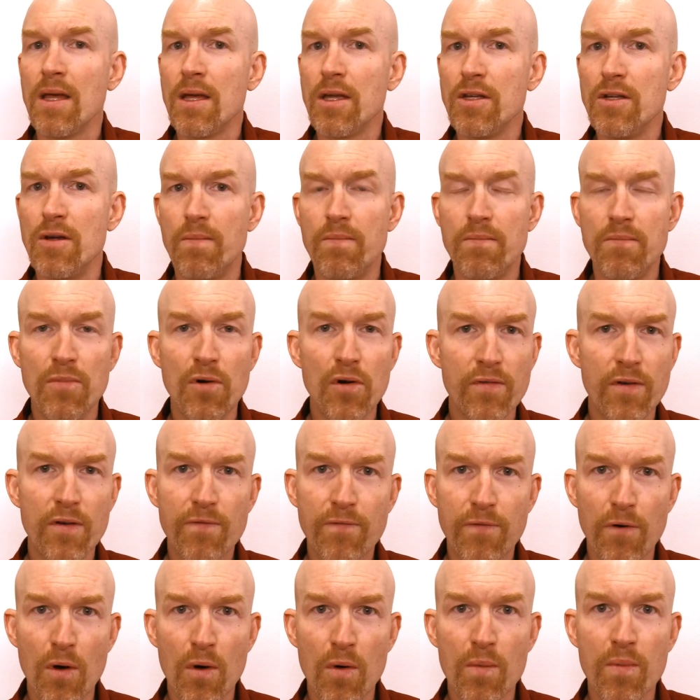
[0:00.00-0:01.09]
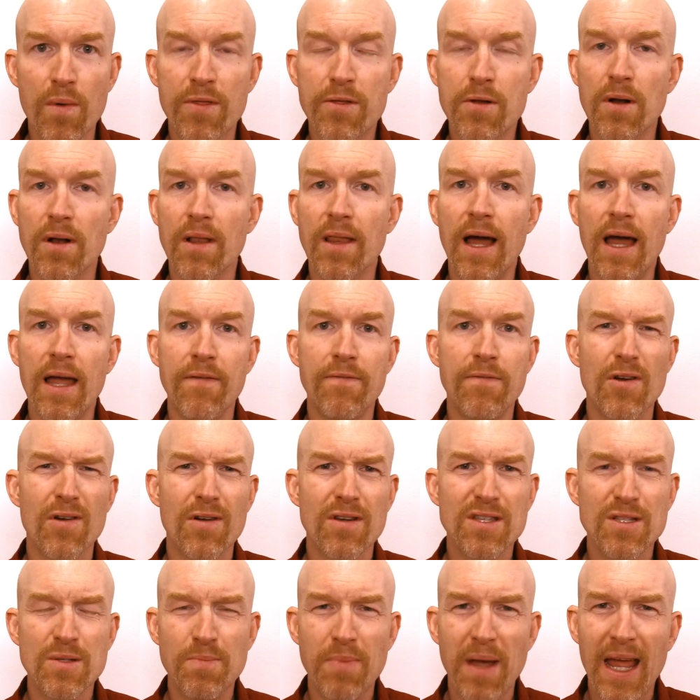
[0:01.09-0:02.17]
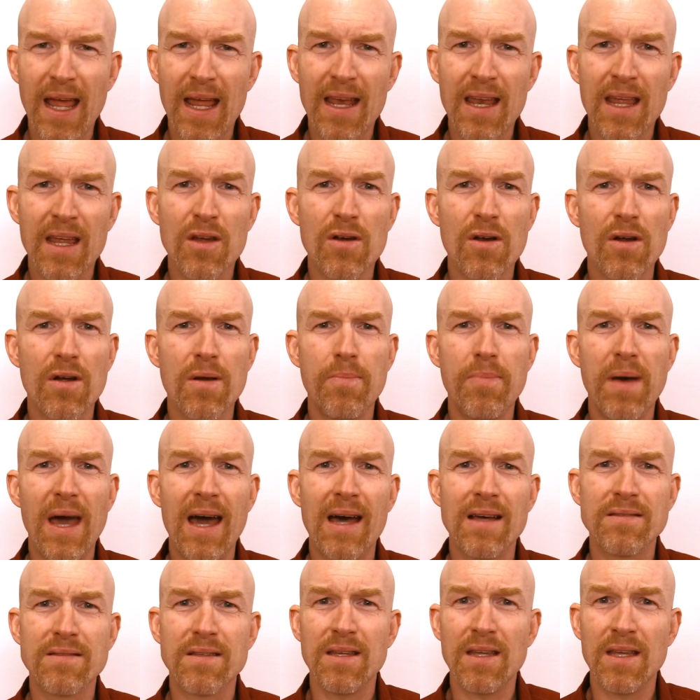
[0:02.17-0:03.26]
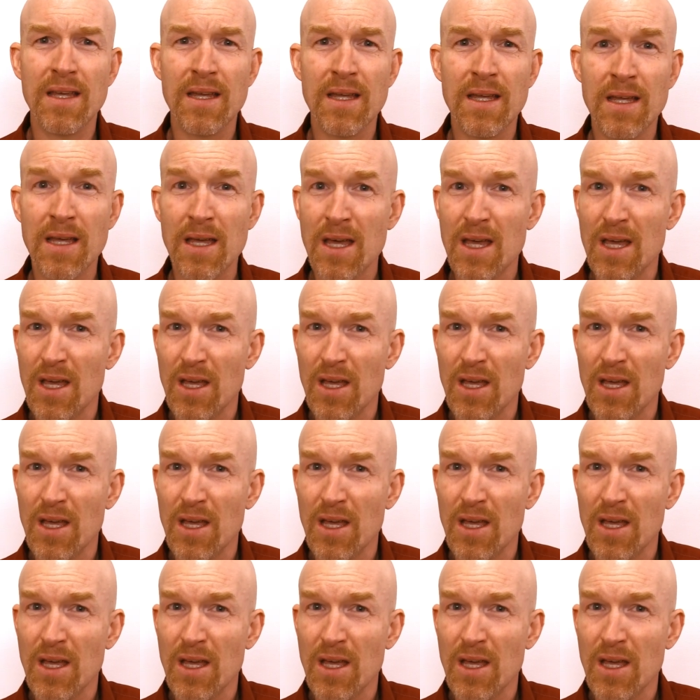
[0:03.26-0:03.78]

You're moving forward with your life. You're expanding your capacity.